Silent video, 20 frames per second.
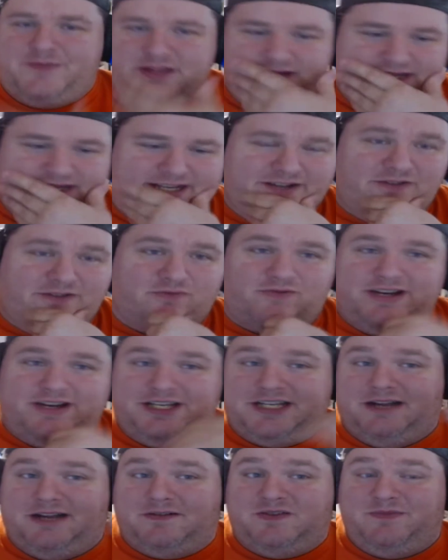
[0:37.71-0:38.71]
Dill reached
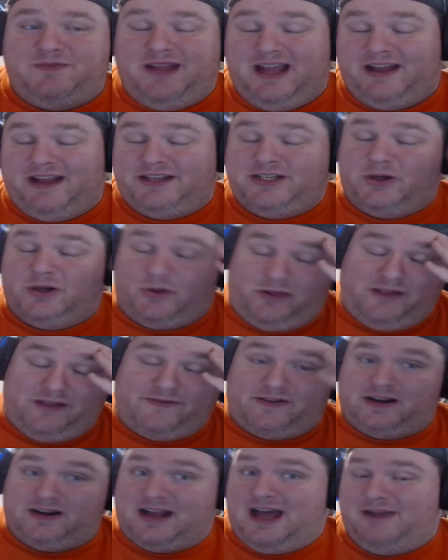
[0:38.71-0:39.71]
out to me. I totally
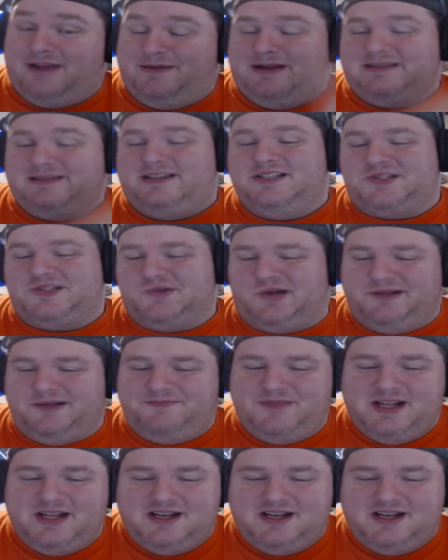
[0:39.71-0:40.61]
forgot about this one